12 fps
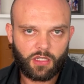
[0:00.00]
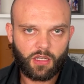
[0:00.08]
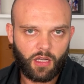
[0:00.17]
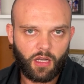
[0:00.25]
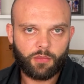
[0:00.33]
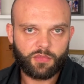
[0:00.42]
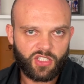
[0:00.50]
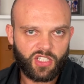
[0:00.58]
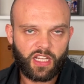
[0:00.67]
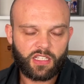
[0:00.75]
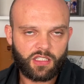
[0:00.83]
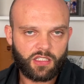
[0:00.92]
arms,
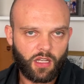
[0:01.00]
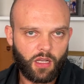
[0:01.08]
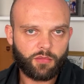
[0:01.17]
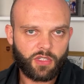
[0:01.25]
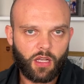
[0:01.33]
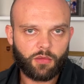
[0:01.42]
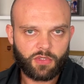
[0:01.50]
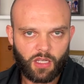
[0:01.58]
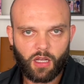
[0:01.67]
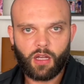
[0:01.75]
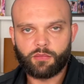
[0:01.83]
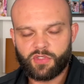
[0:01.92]
chest, arms,
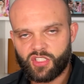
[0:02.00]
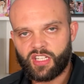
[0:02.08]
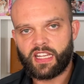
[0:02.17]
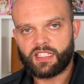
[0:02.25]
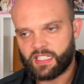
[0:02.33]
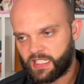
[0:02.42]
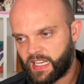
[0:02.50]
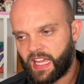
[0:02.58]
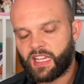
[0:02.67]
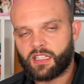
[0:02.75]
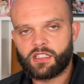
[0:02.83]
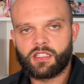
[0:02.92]
chest,
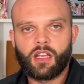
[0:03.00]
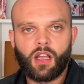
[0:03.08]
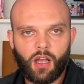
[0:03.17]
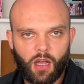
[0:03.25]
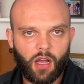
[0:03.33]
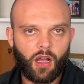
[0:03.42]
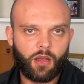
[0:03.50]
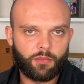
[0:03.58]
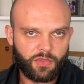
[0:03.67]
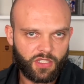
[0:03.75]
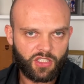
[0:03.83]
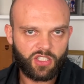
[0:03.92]
legs,
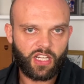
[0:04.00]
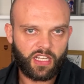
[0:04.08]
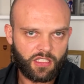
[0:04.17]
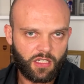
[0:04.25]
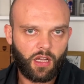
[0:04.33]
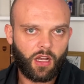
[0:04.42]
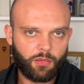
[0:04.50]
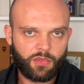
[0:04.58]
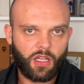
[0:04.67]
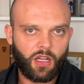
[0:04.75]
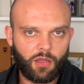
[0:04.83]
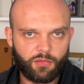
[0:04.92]
arms, chest,
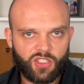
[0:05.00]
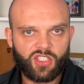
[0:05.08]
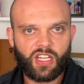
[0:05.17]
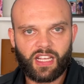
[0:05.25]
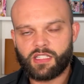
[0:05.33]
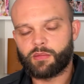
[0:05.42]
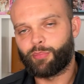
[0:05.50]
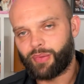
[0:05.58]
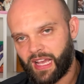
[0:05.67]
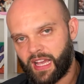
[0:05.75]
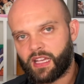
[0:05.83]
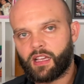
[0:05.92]
arms, chest,
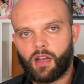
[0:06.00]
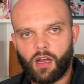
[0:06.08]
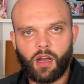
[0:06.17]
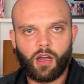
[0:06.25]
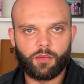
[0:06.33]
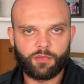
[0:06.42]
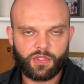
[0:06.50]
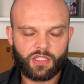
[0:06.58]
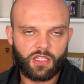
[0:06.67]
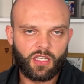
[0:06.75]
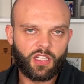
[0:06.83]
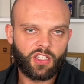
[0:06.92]
back,
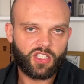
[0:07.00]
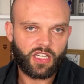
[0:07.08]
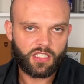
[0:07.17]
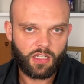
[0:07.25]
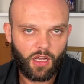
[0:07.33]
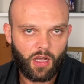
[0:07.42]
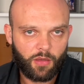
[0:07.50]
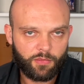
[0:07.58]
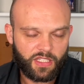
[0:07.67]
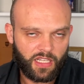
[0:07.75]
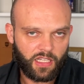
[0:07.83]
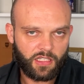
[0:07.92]
arms, chest,
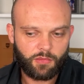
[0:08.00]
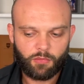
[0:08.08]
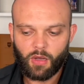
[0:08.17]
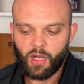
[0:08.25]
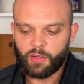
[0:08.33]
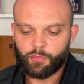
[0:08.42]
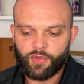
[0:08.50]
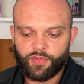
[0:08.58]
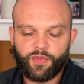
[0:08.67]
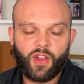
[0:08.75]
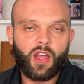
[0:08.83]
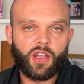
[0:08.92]
arms is my
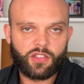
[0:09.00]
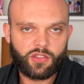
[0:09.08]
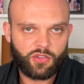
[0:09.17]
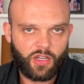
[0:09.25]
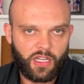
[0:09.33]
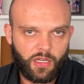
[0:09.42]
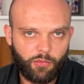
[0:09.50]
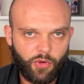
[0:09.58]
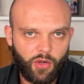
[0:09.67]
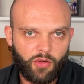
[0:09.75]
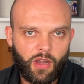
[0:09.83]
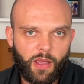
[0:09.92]
preferred training
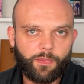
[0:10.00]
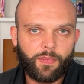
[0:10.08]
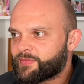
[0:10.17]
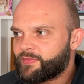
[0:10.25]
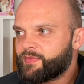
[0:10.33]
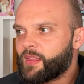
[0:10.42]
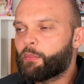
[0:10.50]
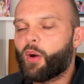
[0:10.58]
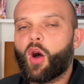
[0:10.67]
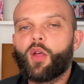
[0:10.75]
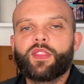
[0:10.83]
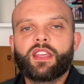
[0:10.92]
program.
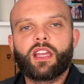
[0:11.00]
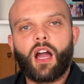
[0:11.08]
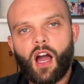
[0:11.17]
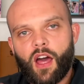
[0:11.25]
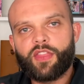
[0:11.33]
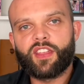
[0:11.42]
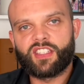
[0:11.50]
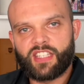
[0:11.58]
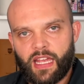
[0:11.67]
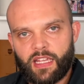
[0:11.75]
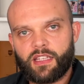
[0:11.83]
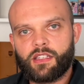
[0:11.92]
But on the other
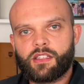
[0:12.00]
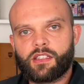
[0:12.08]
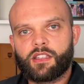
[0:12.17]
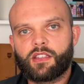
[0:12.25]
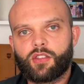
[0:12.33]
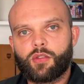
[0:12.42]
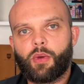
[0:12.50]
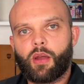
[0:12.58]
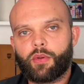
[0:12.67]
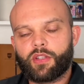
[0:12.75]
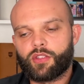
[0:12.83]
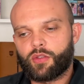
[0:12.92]
days, you might
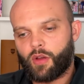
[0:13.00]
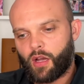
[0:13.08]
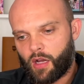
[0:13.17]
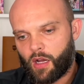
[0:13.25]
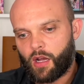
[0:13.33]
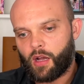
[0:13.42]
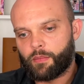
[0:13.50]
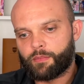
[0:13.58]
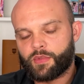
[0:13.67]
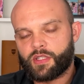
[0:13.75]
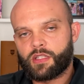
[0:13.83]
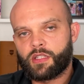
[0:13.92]
want to do
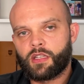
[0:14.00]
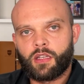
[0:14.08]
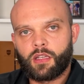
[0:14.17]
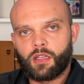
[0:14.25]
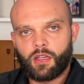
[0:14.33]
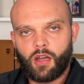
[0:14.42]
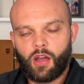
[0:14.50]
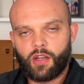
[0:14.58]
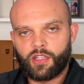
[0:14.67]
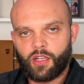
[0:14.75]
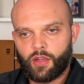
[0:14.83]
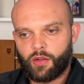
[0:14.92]
arms,
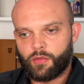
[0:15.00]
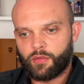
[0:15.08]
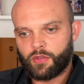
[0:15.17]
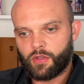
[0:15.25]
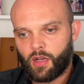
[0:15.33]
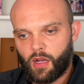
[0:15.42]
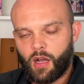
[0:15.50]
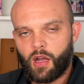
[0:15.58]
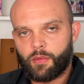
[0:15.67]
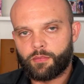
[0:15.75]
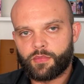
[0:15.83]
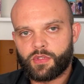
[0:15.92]
cardio,
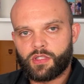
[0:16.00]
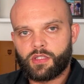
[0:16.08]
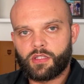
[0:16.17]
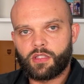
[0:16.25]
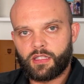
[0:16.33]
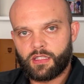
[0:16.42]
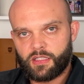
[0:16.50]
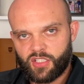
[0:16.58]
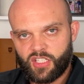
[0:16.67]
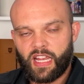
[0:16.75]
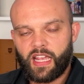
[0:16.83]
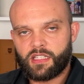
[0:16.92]
arms,
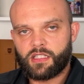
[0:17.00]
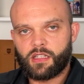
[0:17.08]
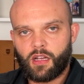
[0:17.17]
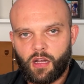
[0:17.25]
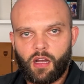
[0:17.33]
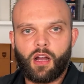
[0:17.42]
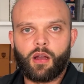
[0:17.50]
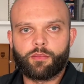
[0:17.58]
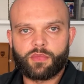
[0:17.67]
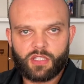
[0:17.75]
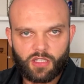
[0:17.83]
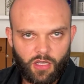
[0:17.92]
chest,
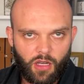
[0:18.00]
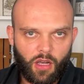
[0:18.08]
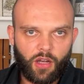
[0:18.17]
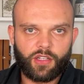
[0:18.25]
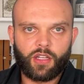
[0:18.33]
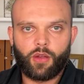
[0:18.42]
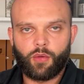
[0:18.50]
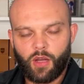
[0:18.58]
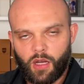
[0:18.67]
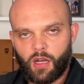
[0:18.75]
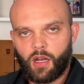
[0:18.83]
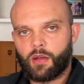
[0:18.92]
arms, cardio,
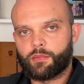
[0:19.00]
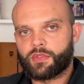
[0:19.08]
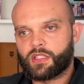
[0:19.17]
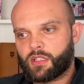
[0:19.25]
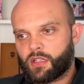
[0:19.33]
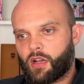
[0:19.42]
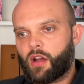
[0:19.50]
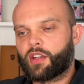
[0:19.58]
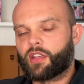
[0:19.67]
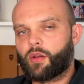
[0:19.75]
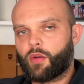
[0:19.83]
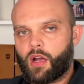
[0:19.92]
arms,
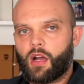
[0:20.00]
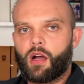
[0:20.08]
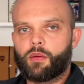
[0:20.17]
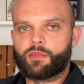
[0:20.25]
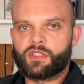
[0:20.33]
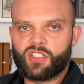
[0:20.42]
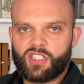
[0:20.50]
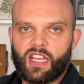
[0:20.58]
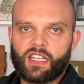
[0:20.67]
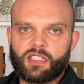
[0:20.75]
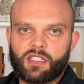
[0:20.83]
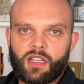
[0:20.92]
cardio, arms,
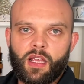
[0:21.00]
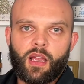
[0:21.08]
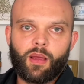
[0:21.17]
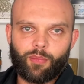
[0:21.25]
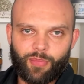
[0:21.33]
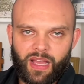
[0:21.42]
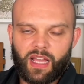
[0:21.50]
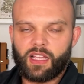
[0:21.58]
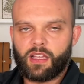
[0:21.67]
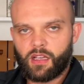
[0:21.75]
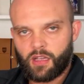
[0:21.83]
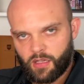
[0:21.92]
chest,
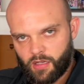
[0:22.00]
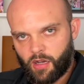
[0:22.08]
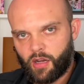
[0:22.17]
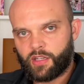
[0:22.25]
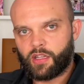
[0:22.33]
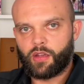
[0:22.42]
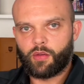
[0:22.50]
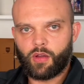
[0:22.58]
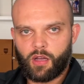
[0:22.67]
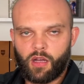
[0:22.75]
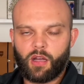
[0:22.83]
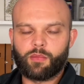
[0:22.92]
back, cardio,
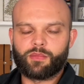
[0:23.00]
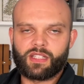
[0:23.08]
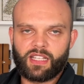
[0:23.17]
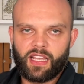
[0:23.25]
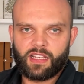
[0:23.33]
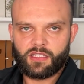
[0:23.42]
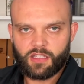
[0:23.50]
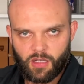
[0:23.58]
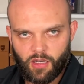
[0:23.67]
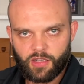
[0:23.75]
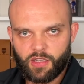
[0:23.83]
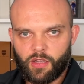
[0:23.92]
arms, legs,
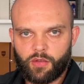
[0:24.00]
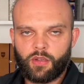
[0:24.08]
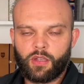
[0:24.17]
cardio.